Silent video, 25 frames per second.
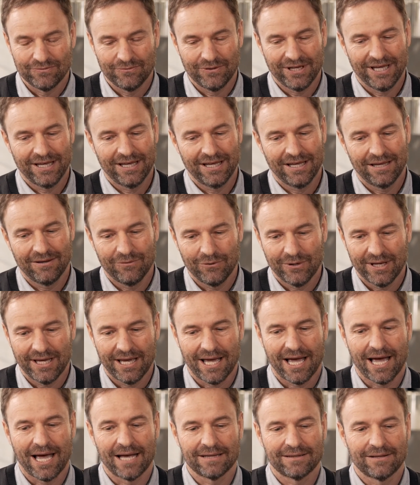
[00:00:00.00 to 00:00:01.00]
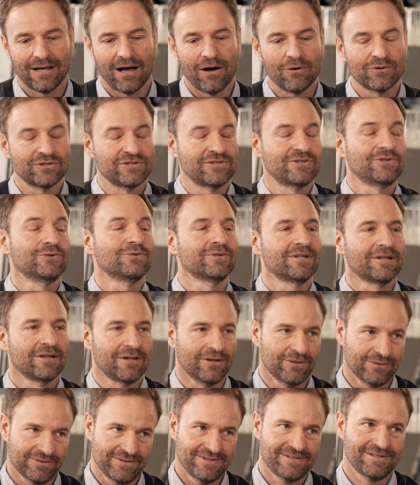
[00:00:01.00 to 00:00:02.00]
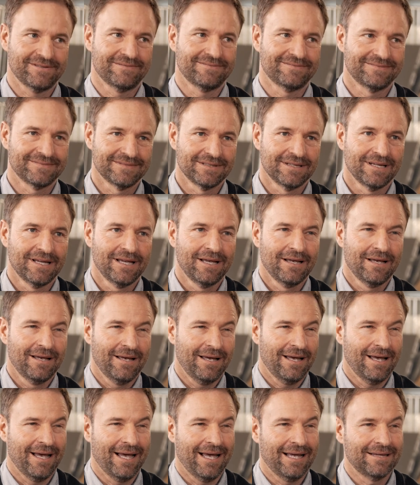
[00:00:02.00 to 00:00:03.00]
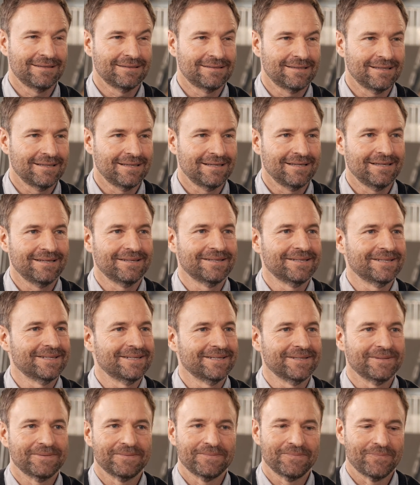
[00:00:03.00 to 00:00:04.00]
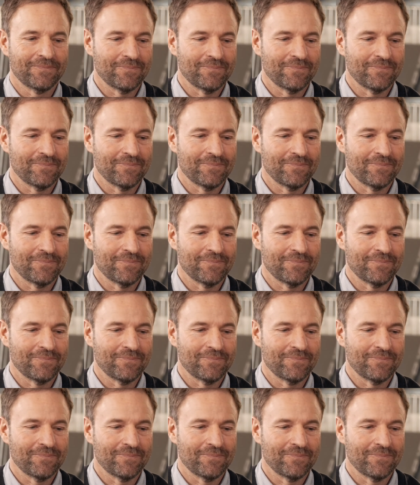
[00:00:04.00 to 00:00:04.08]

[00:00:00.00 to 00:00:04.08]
We, we had our student loans and uh,